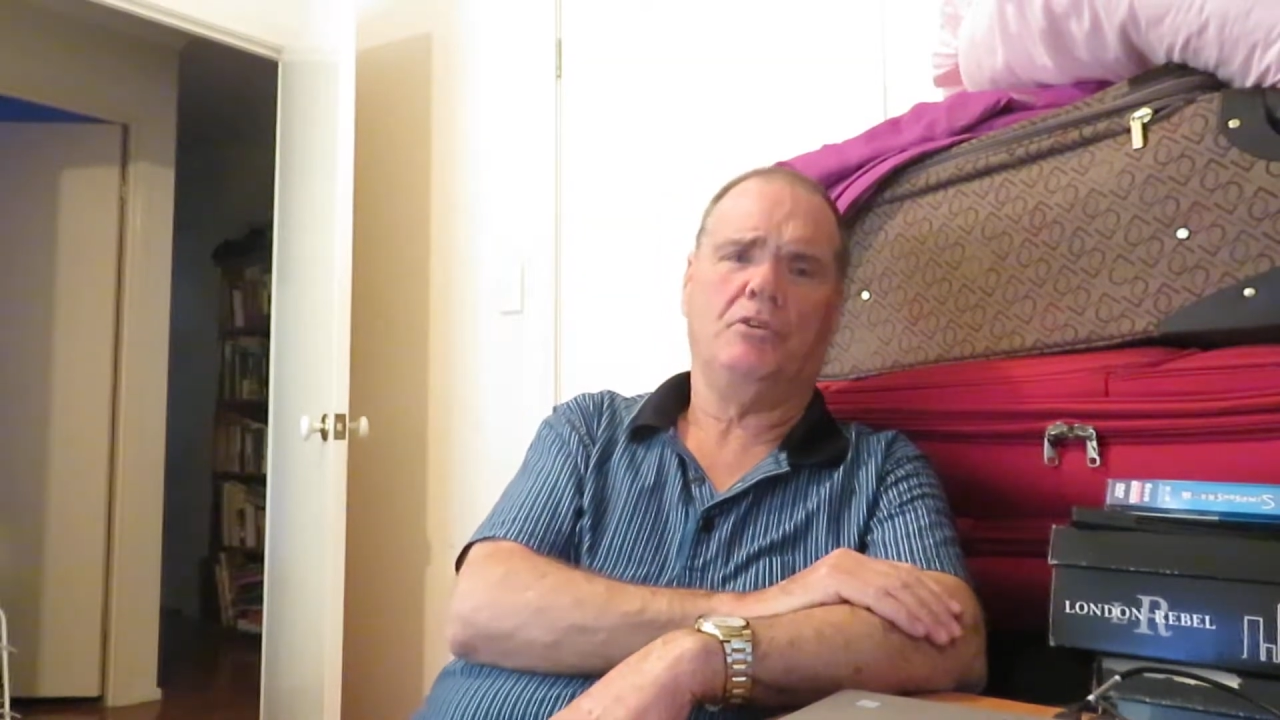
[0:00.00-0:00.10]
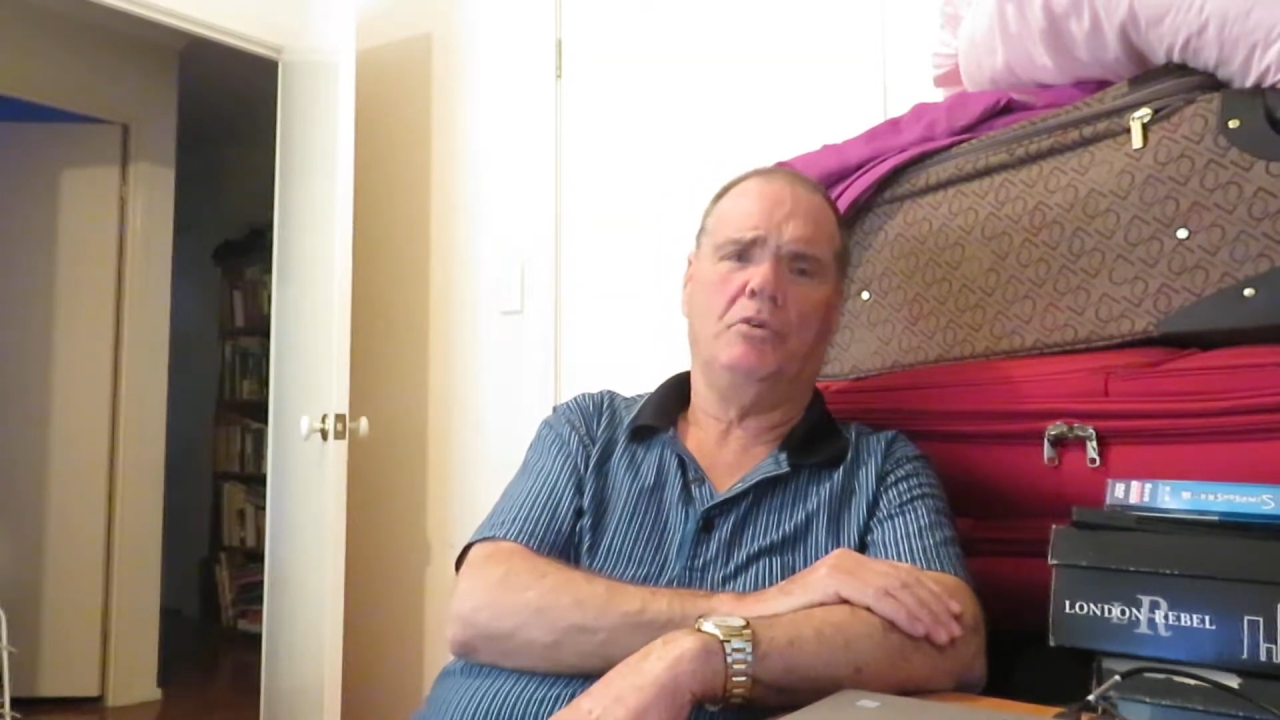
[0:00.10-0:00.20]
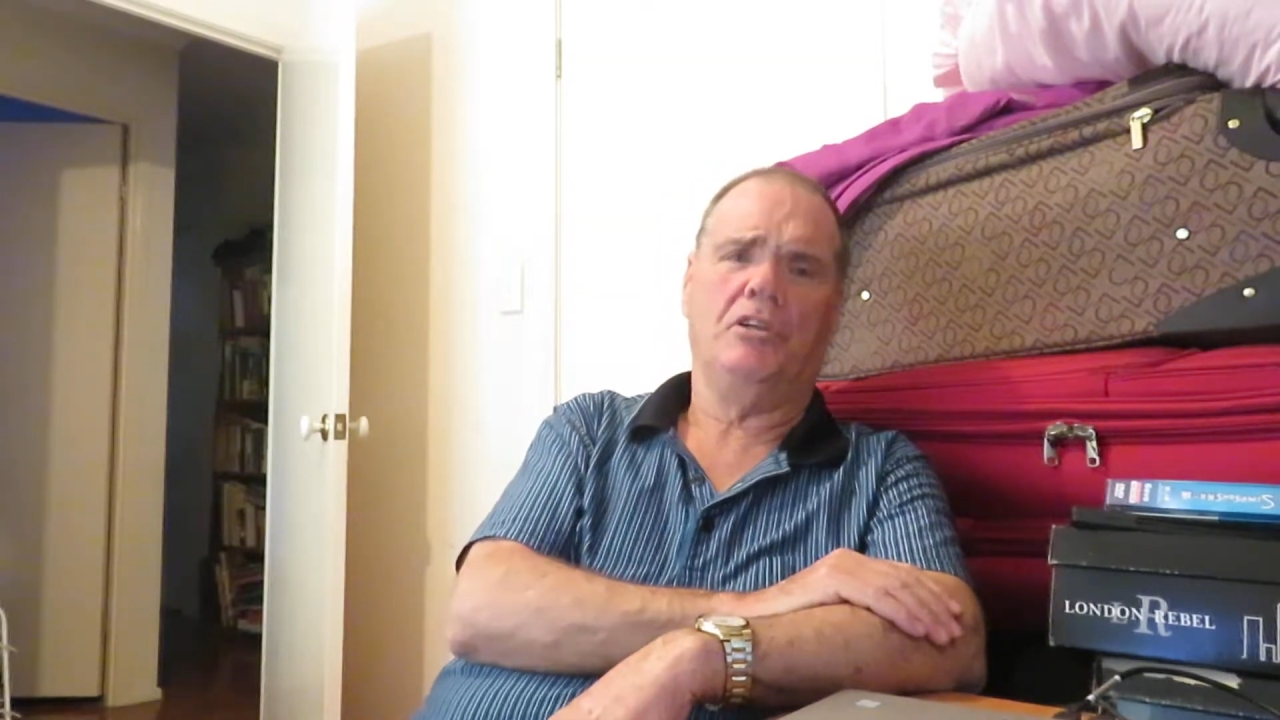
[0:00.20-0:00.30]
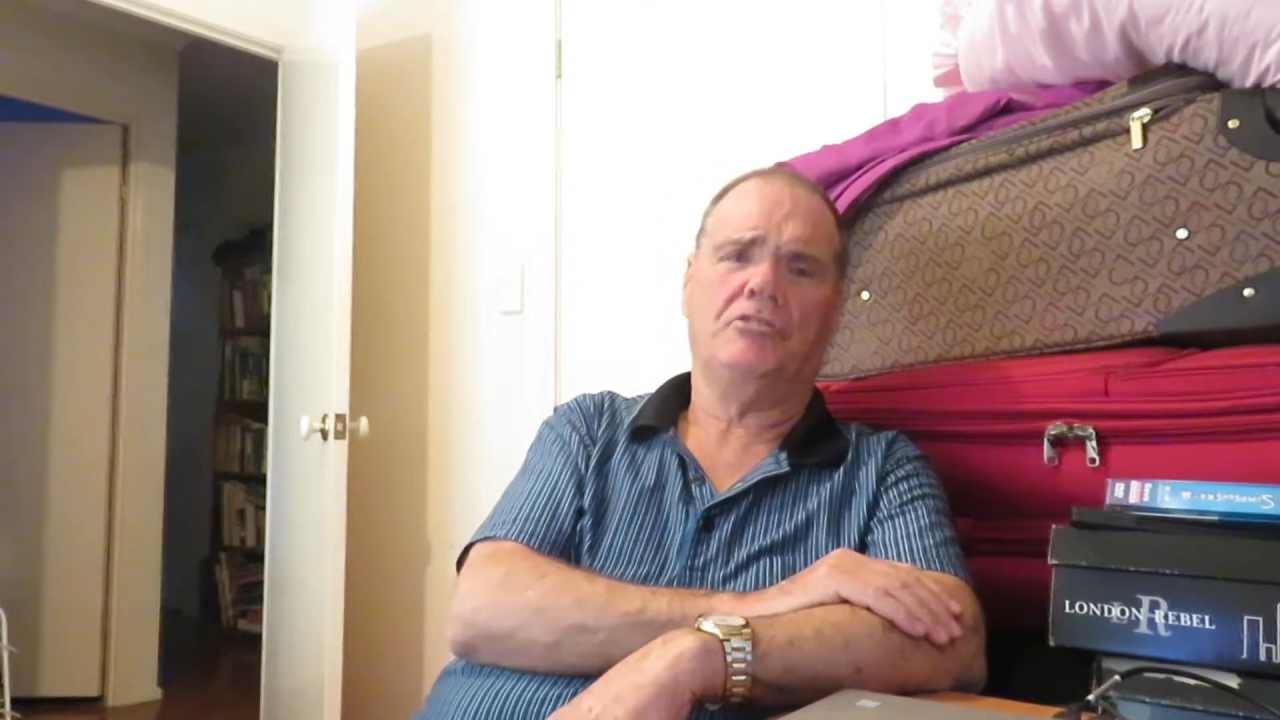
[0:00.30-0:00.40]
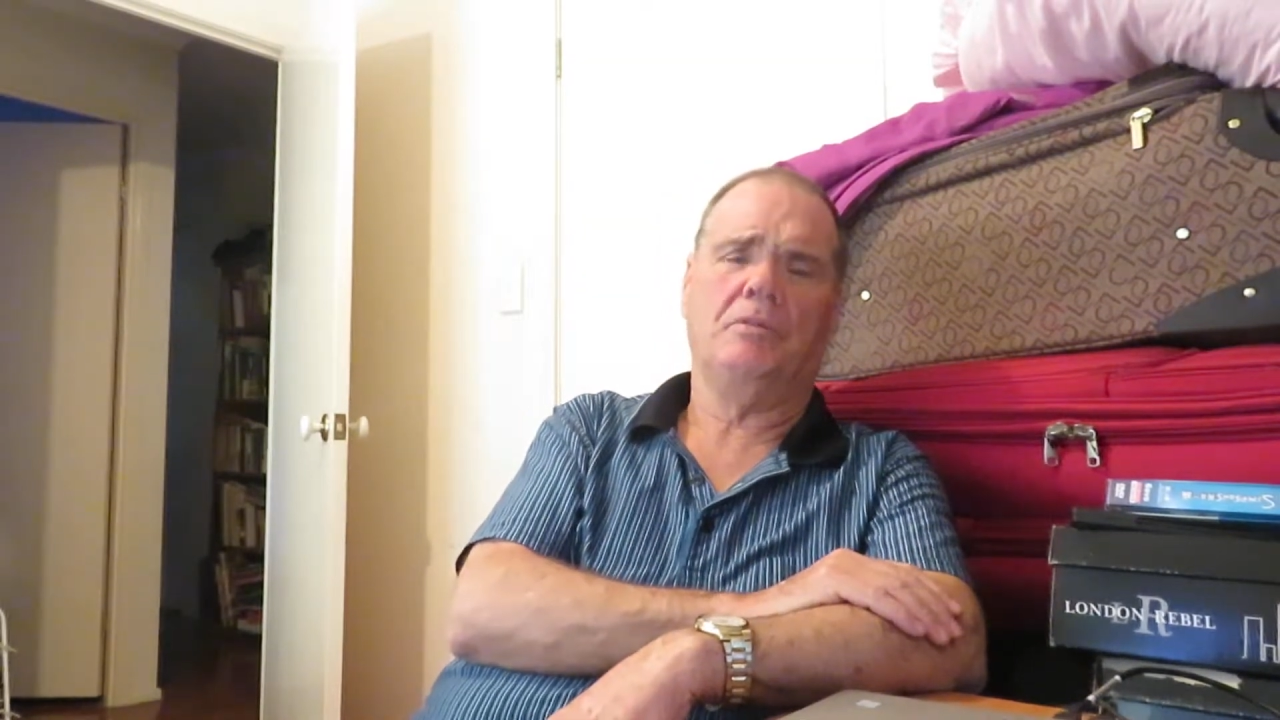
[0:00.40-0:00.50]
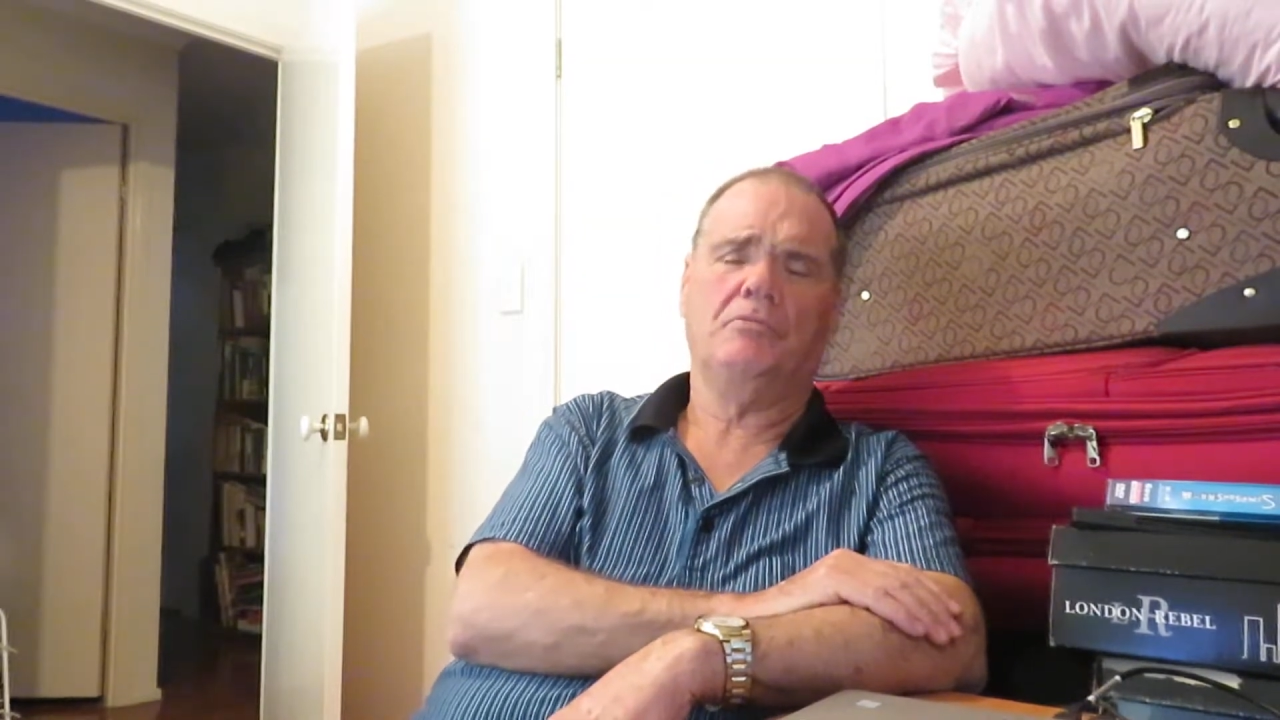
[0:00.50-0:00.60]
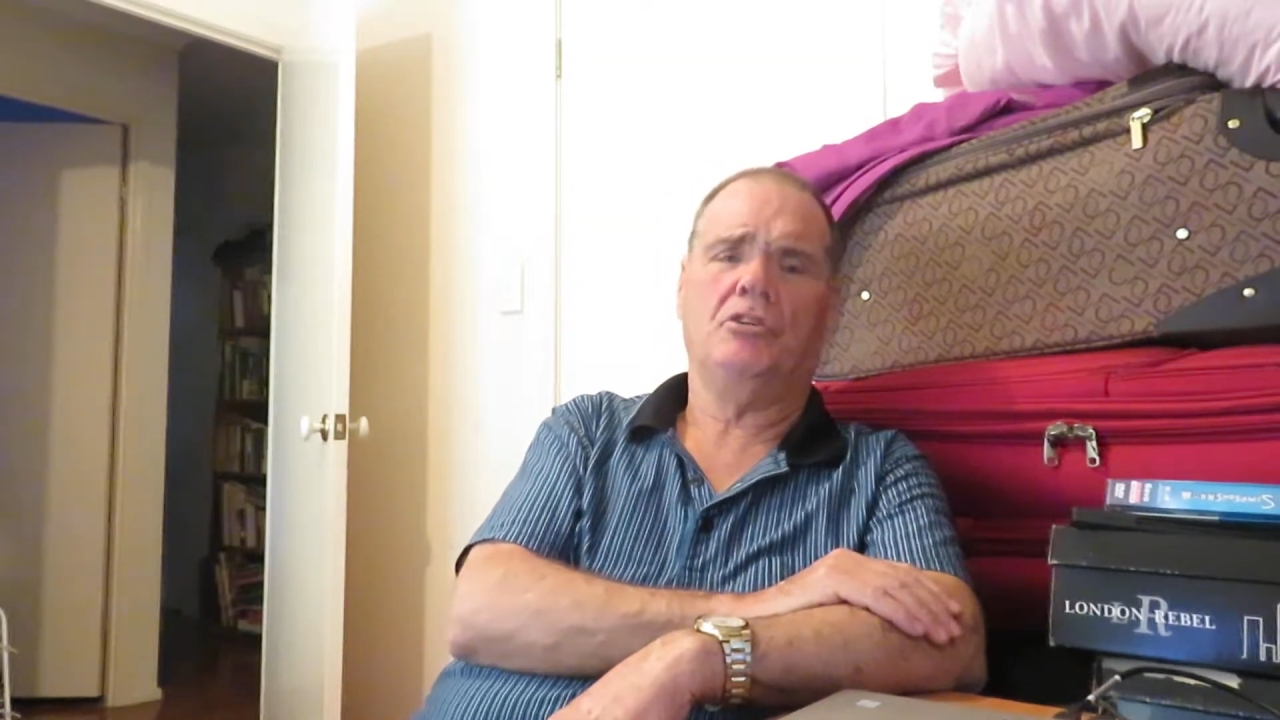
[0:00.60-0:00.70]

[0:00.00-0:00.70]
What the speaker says: quite some